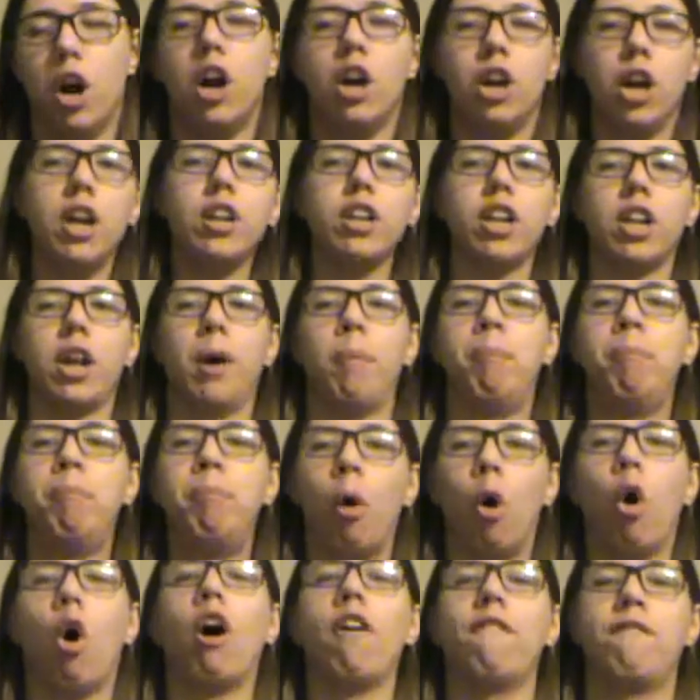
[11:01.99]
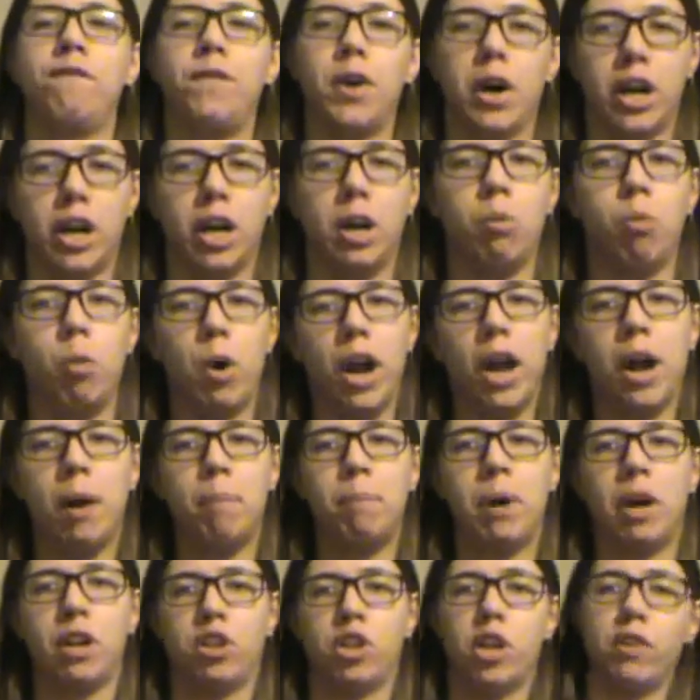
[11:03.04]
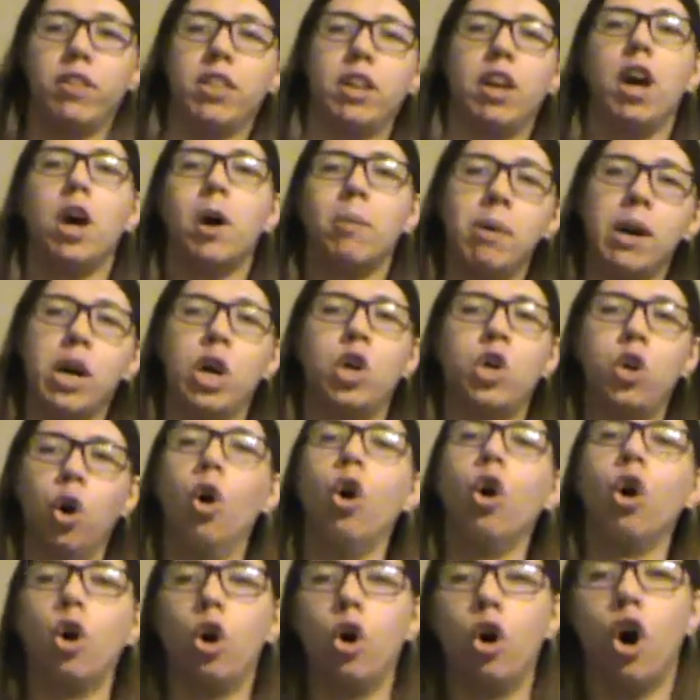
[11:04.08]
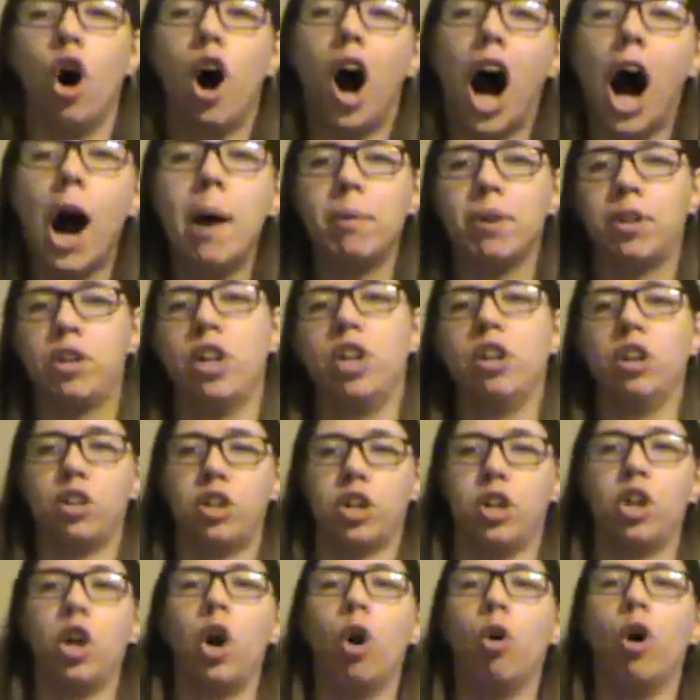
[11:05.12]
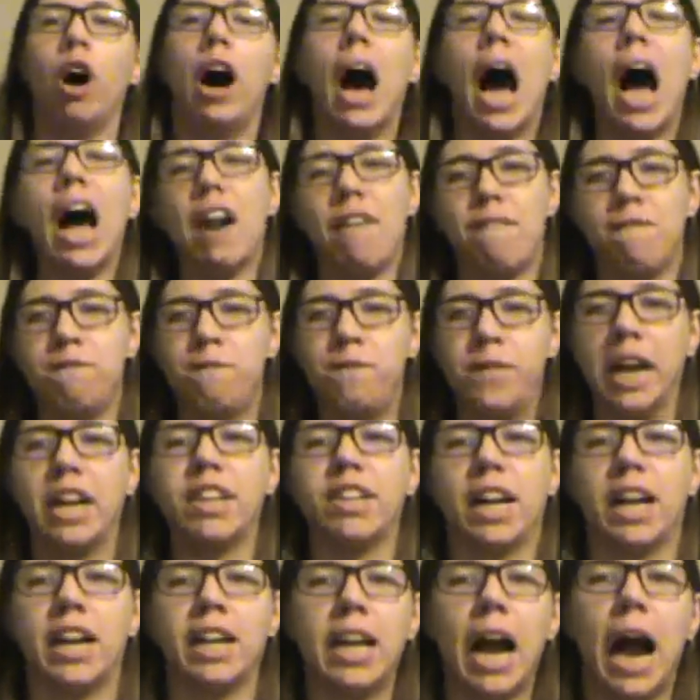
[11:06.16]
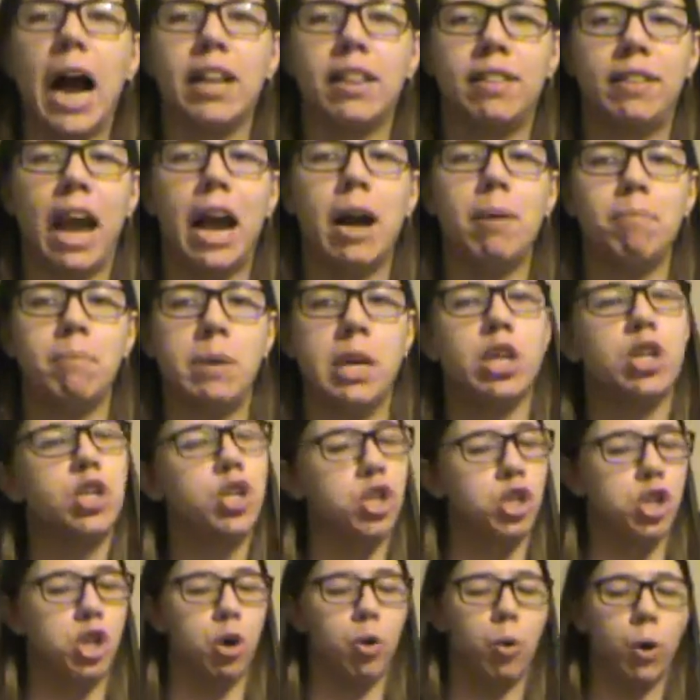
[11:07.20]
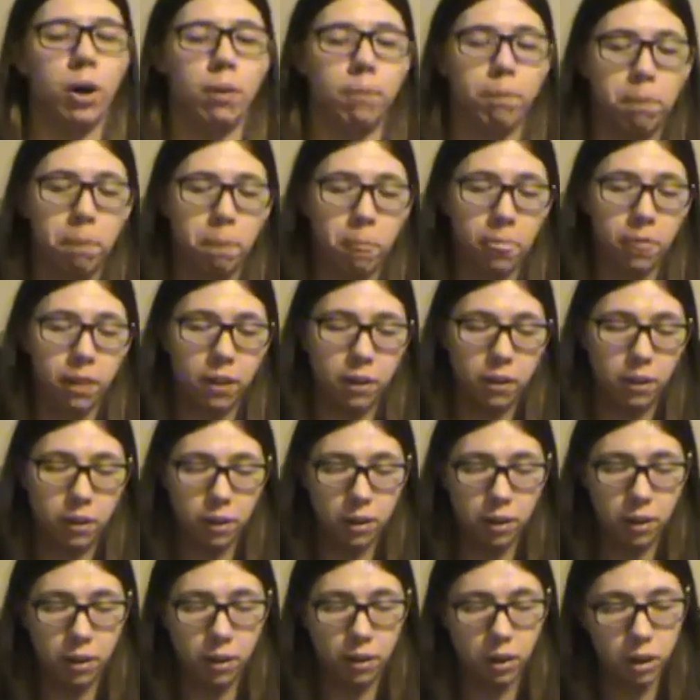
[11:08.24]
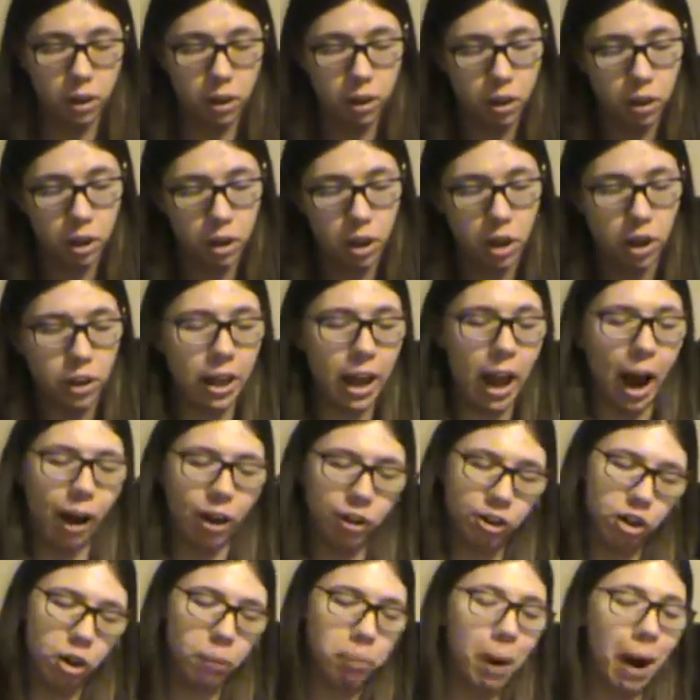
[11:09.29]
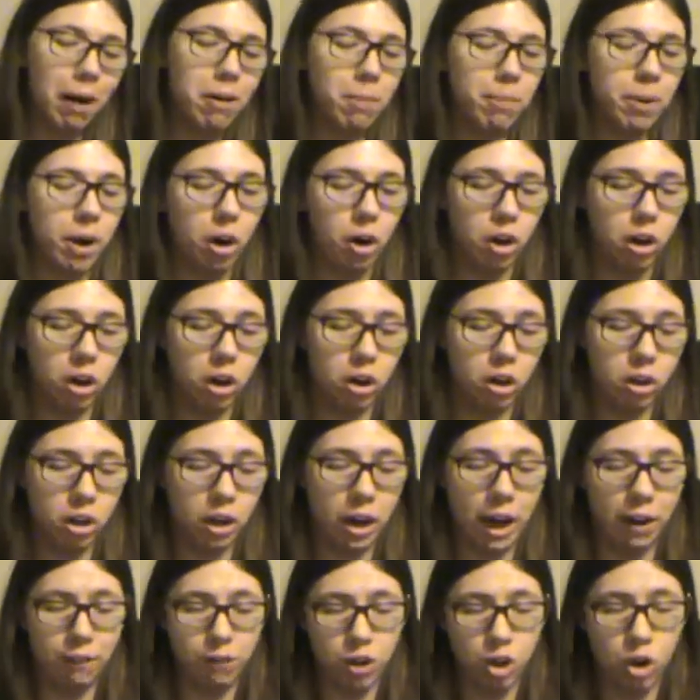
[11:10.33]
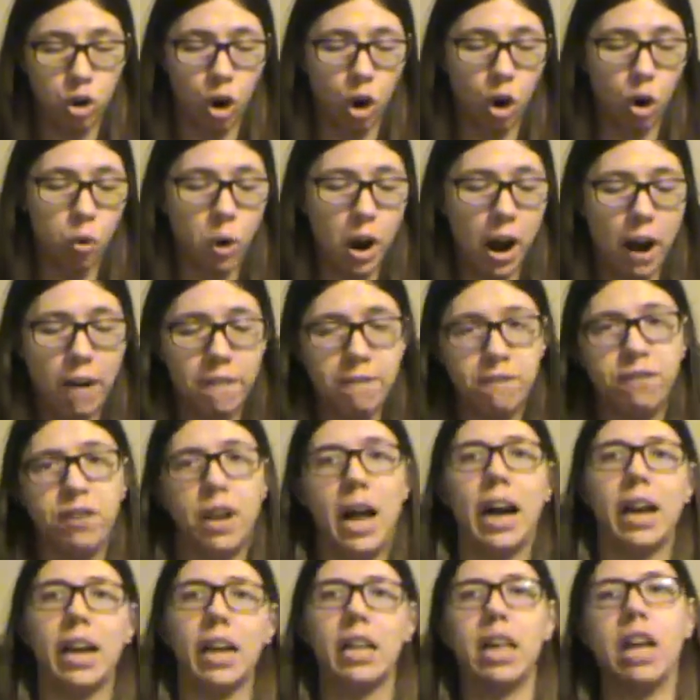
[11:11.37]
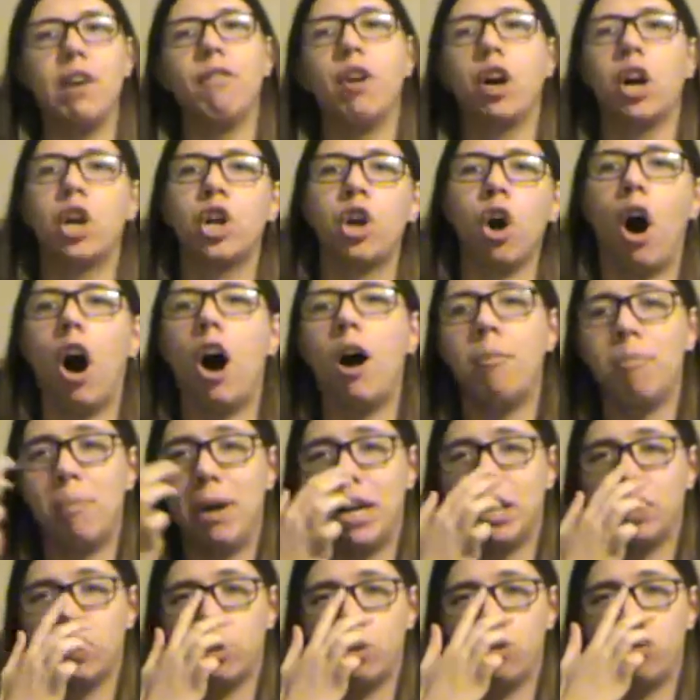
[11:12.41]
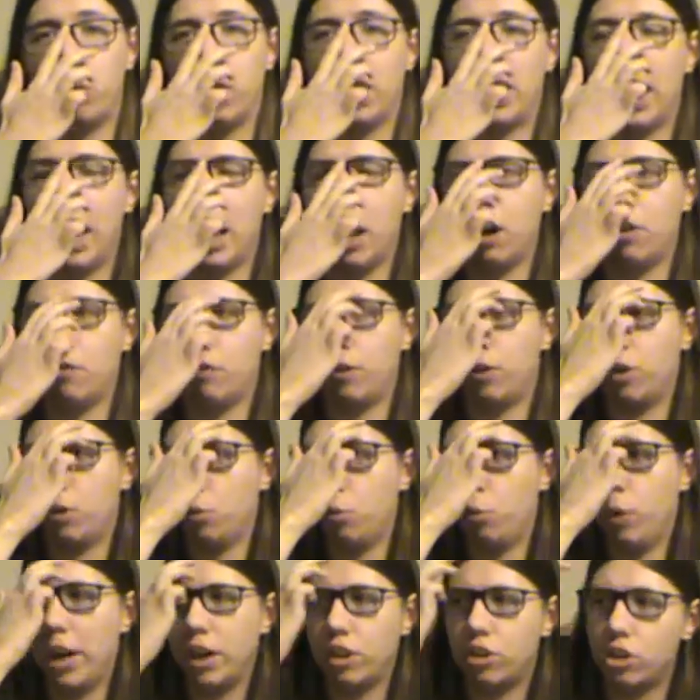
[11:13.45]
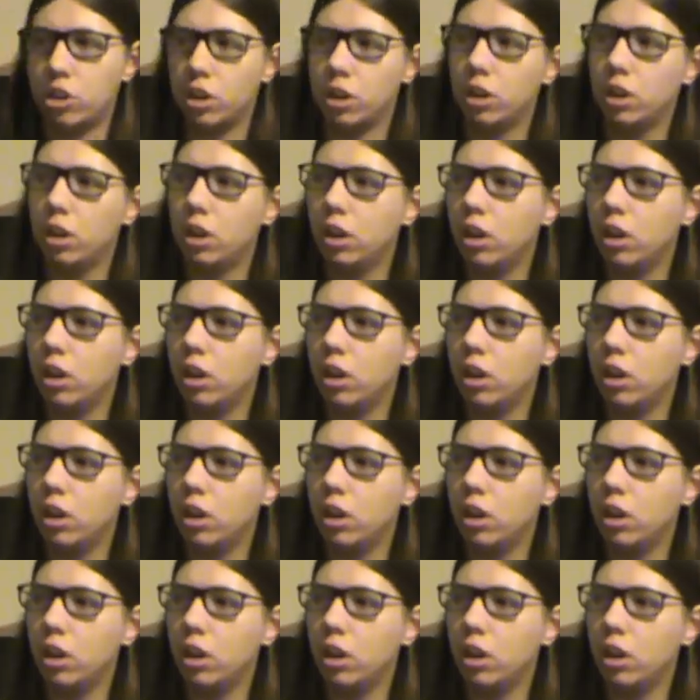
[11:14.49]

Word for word: this is a poor fucking way about something. But Google obviously doesn't know how to fix a goddamn issue. They also probably are going to have to go around flagging even comments, whatever, which